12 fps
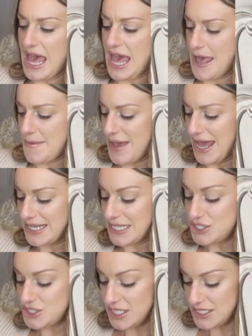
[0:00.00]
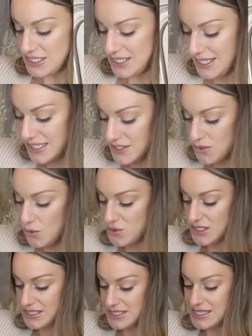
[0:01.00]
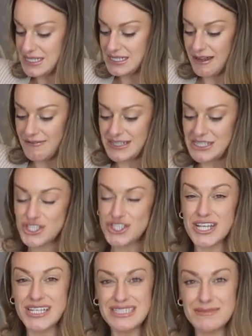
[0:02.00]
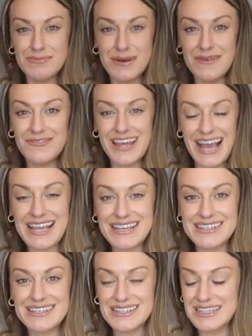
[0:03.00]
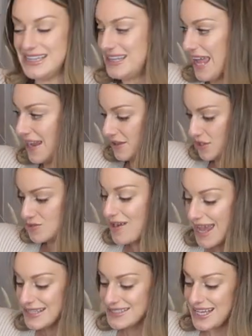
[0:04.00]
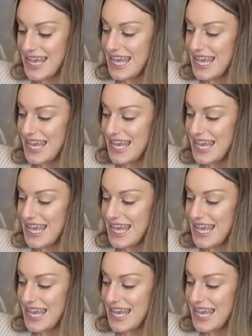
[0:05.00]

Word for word: And I just think it's gorgeous. It's a lovely just above the ankle length dress.